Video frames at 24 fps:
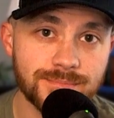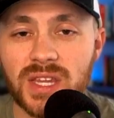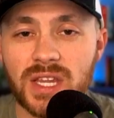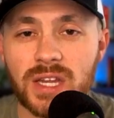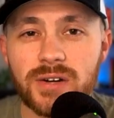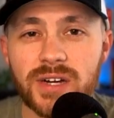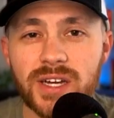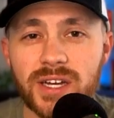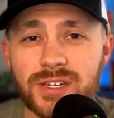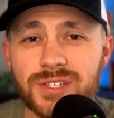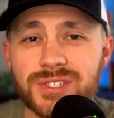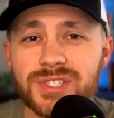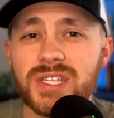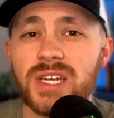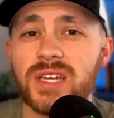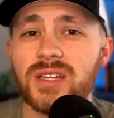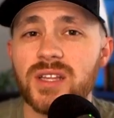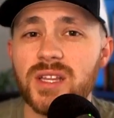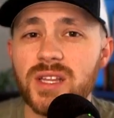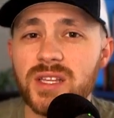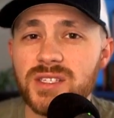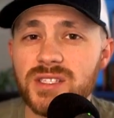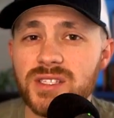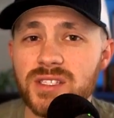Now, I understand
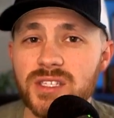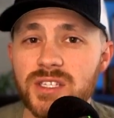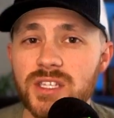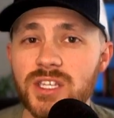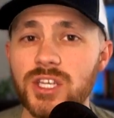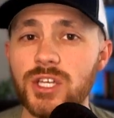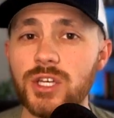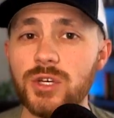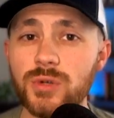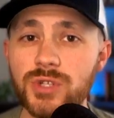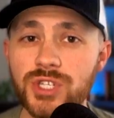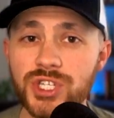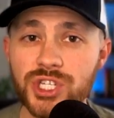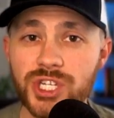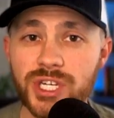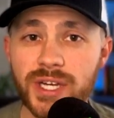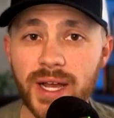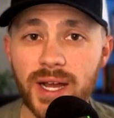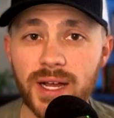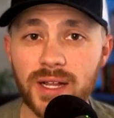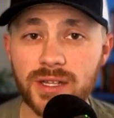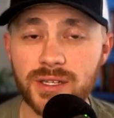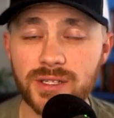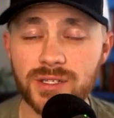that this is a huge
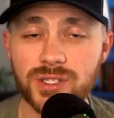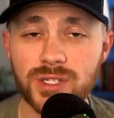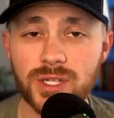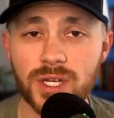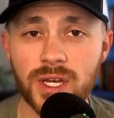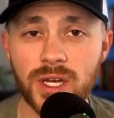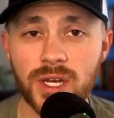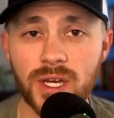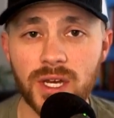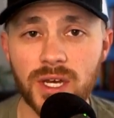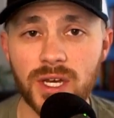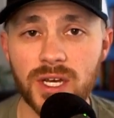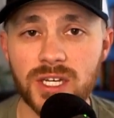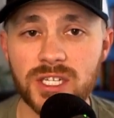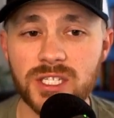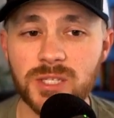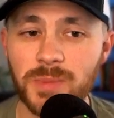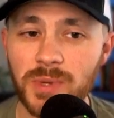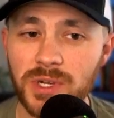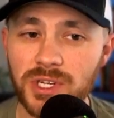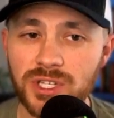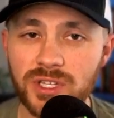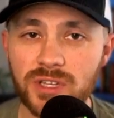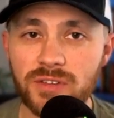challenge,
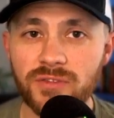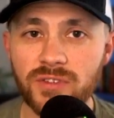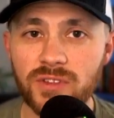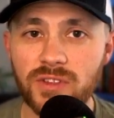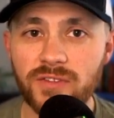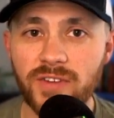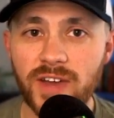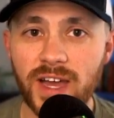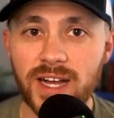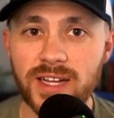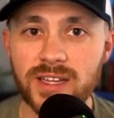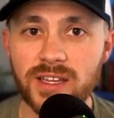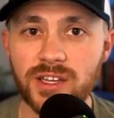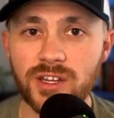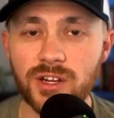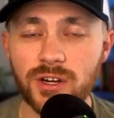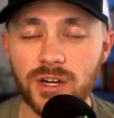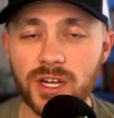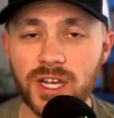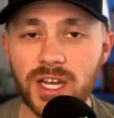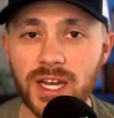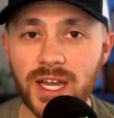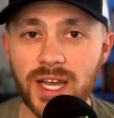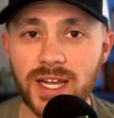especially for the fact that
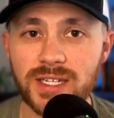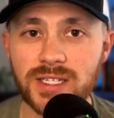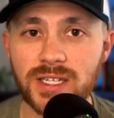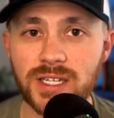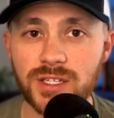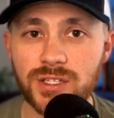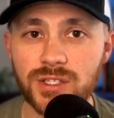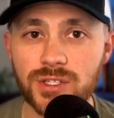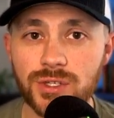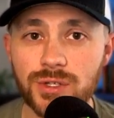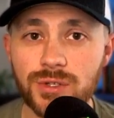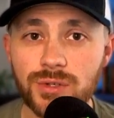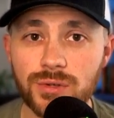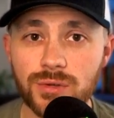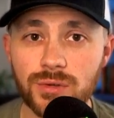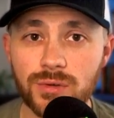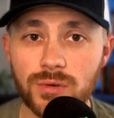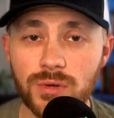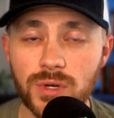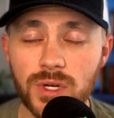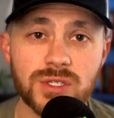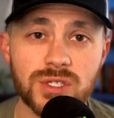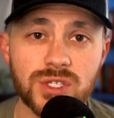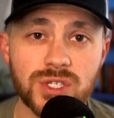you're connecting
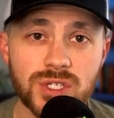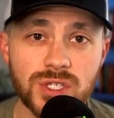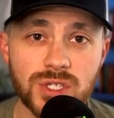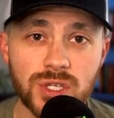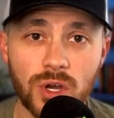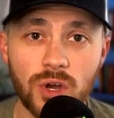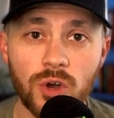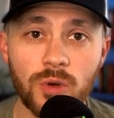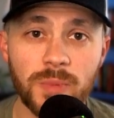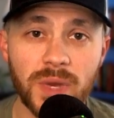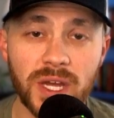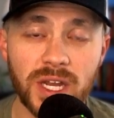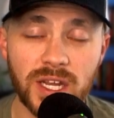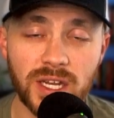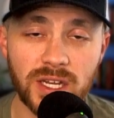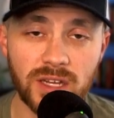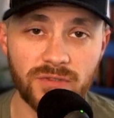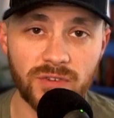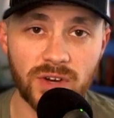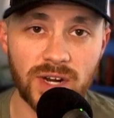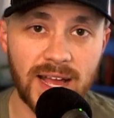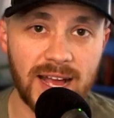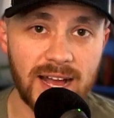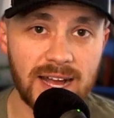to so many
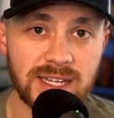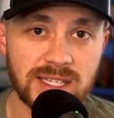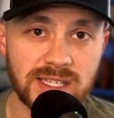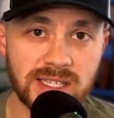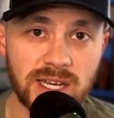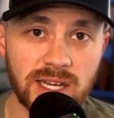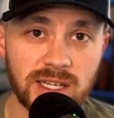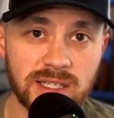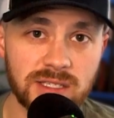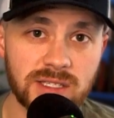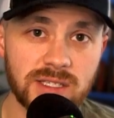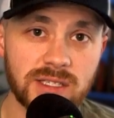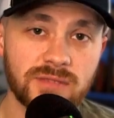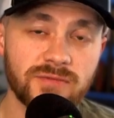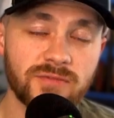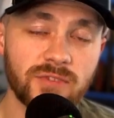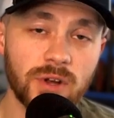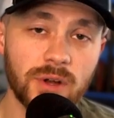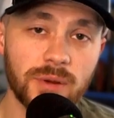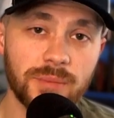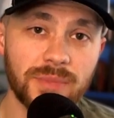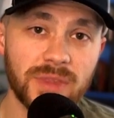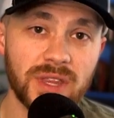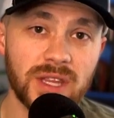different assets
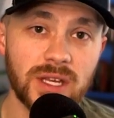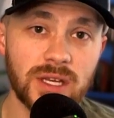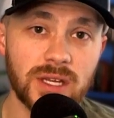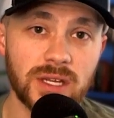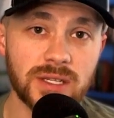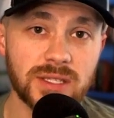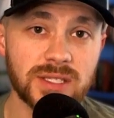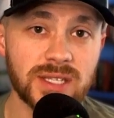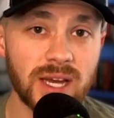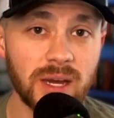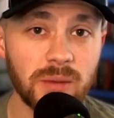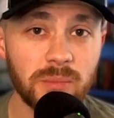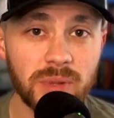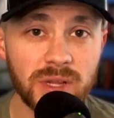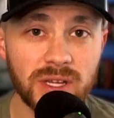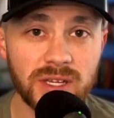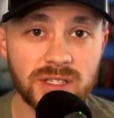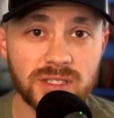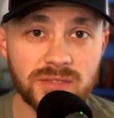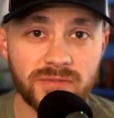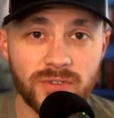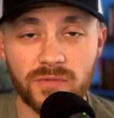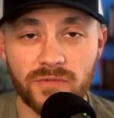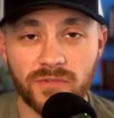from the
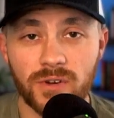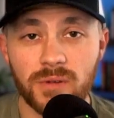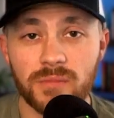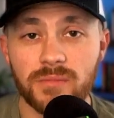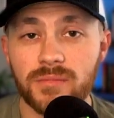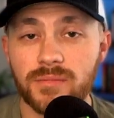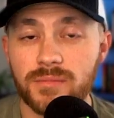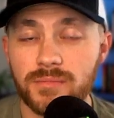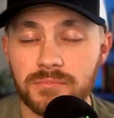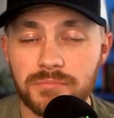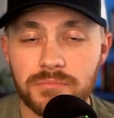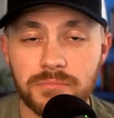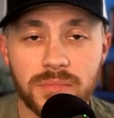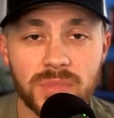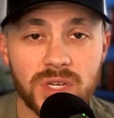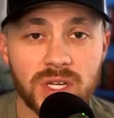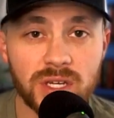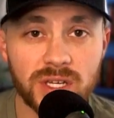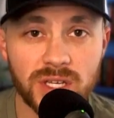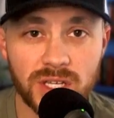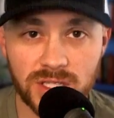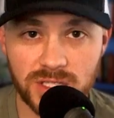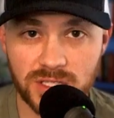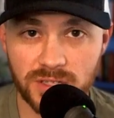templates from
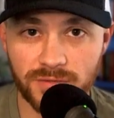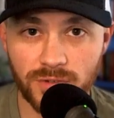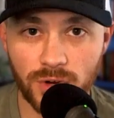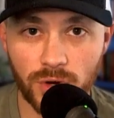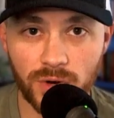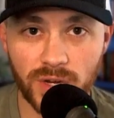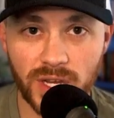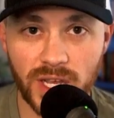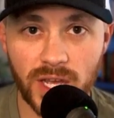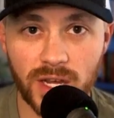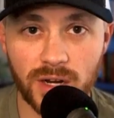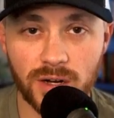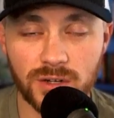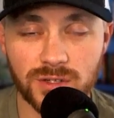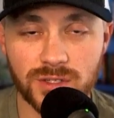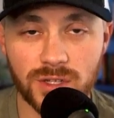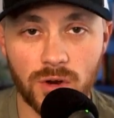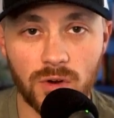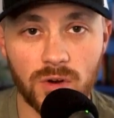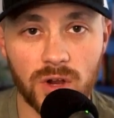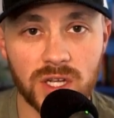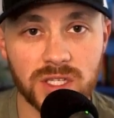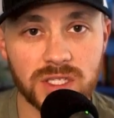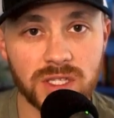millions of creators
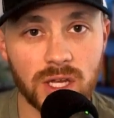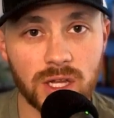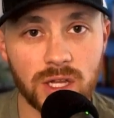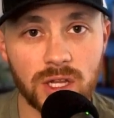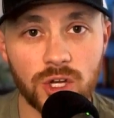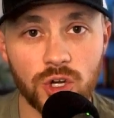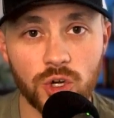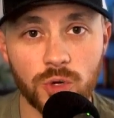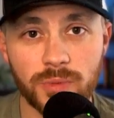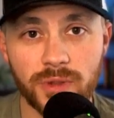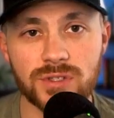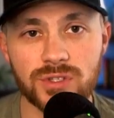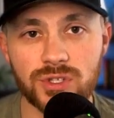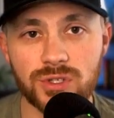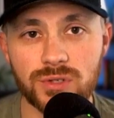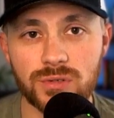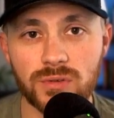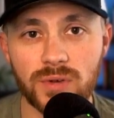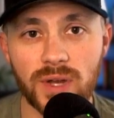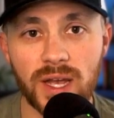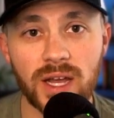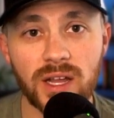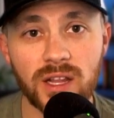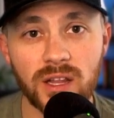across the globe
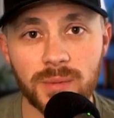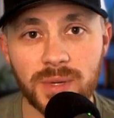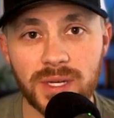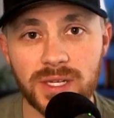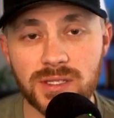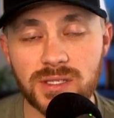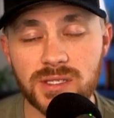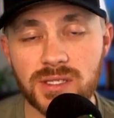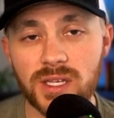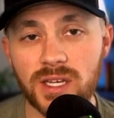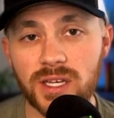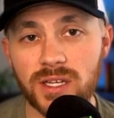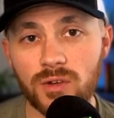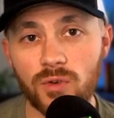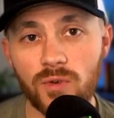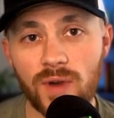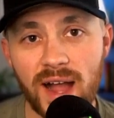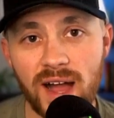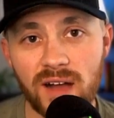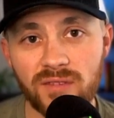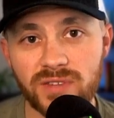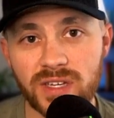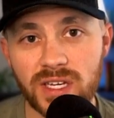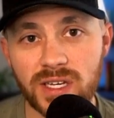to elements and
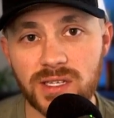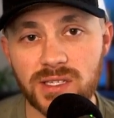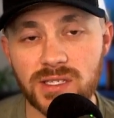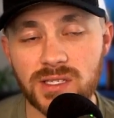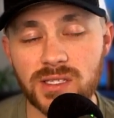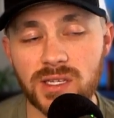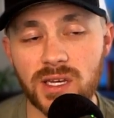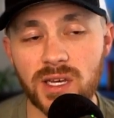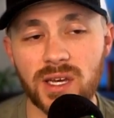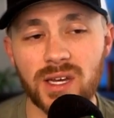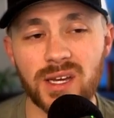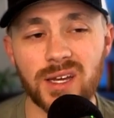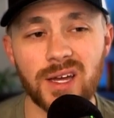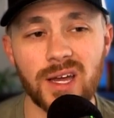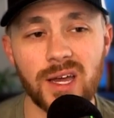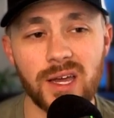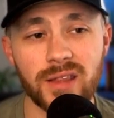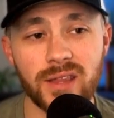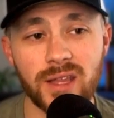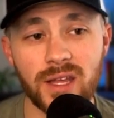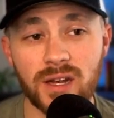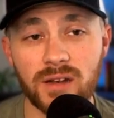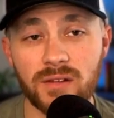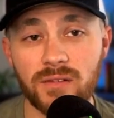graphics.
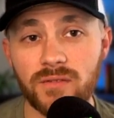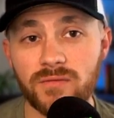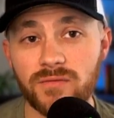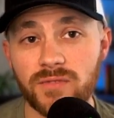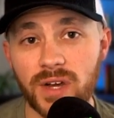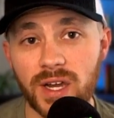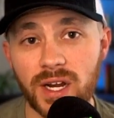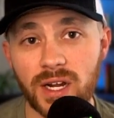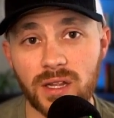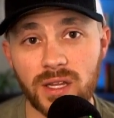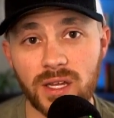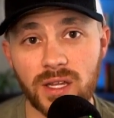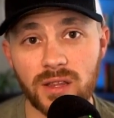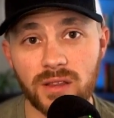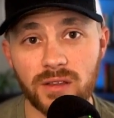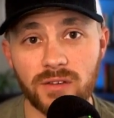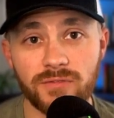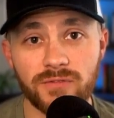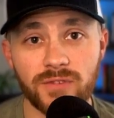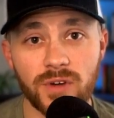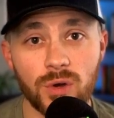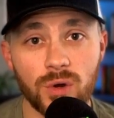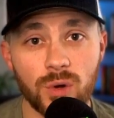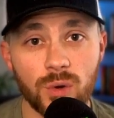And then finally, the
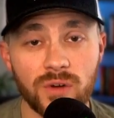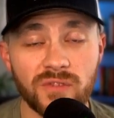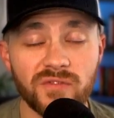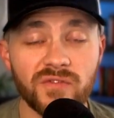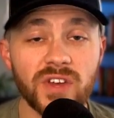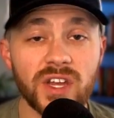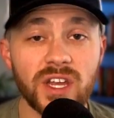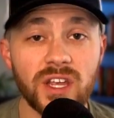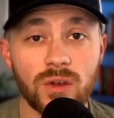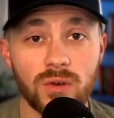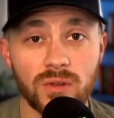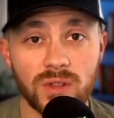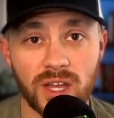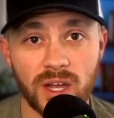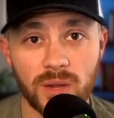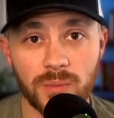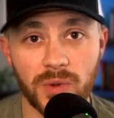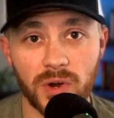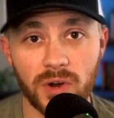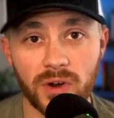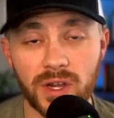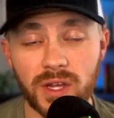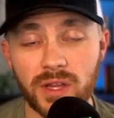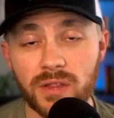photo and video
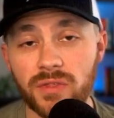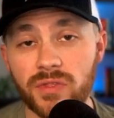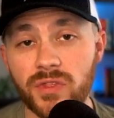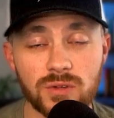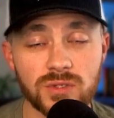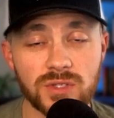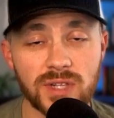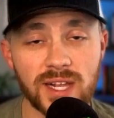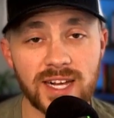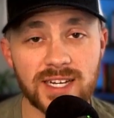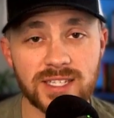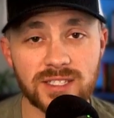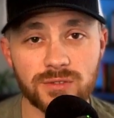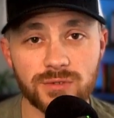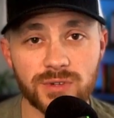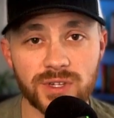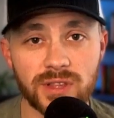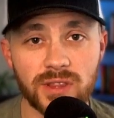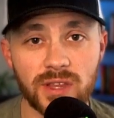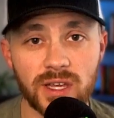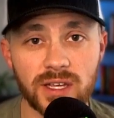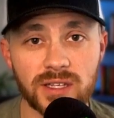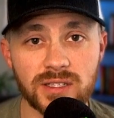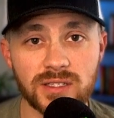library. Those last three
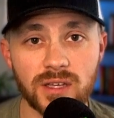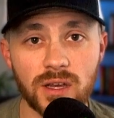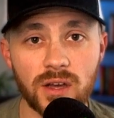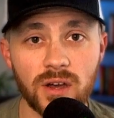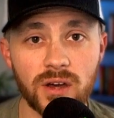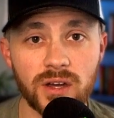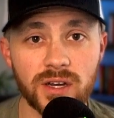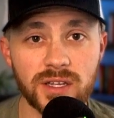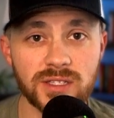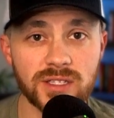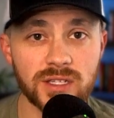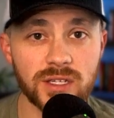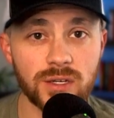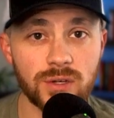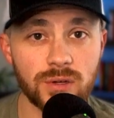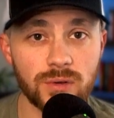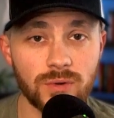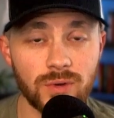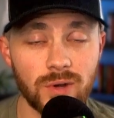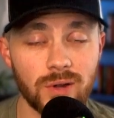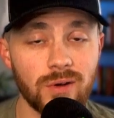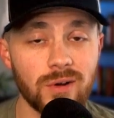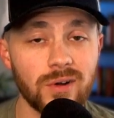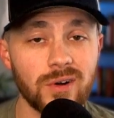things on its
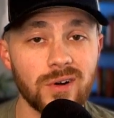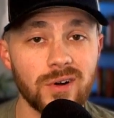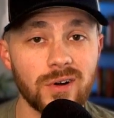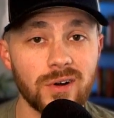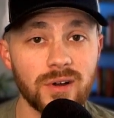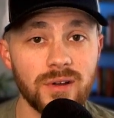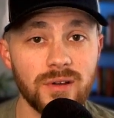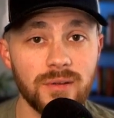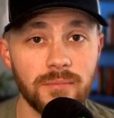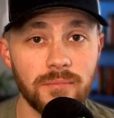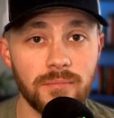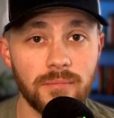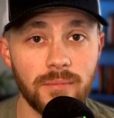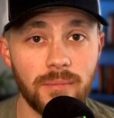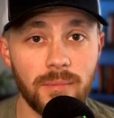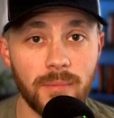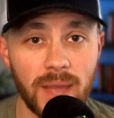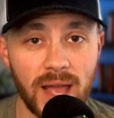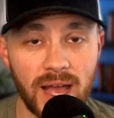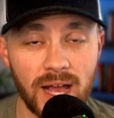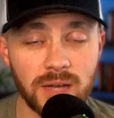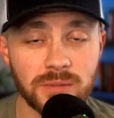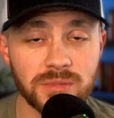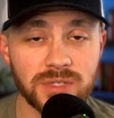own are
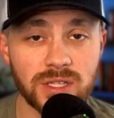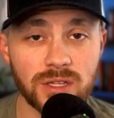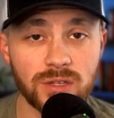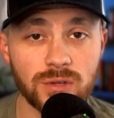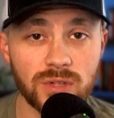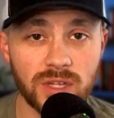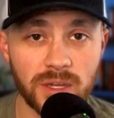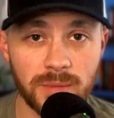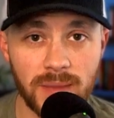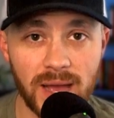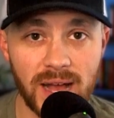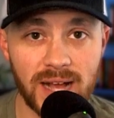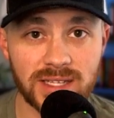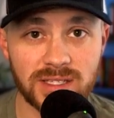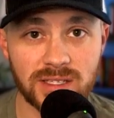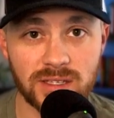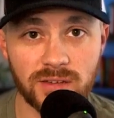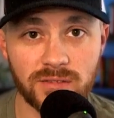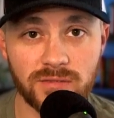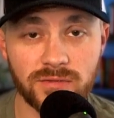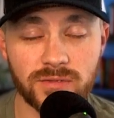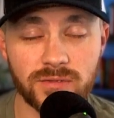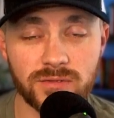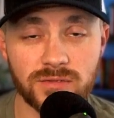absolutely
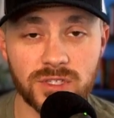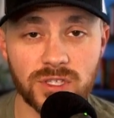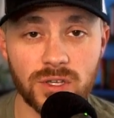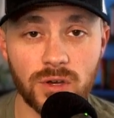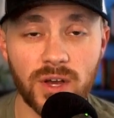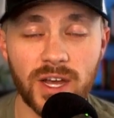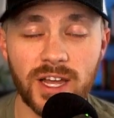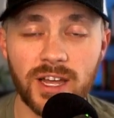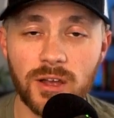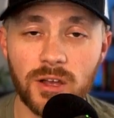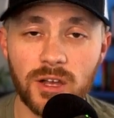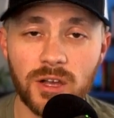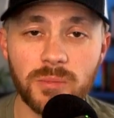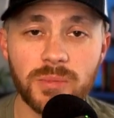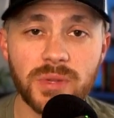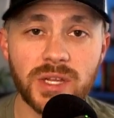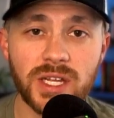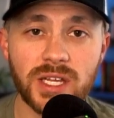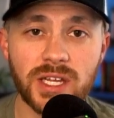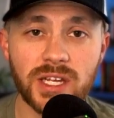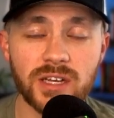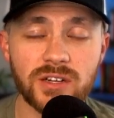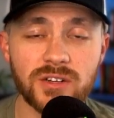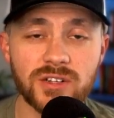massive. So I can
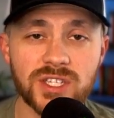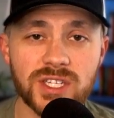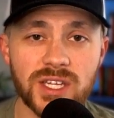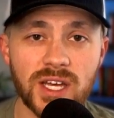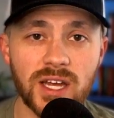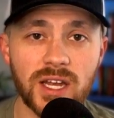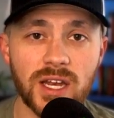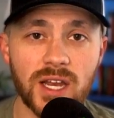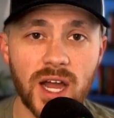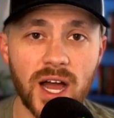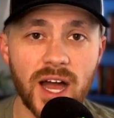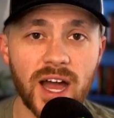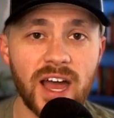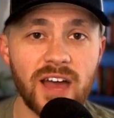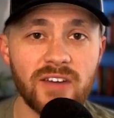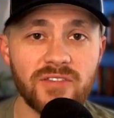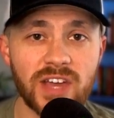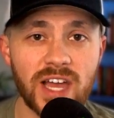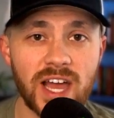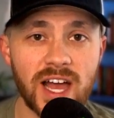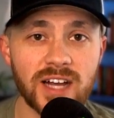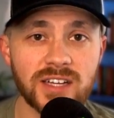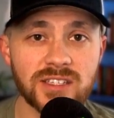completely understand not having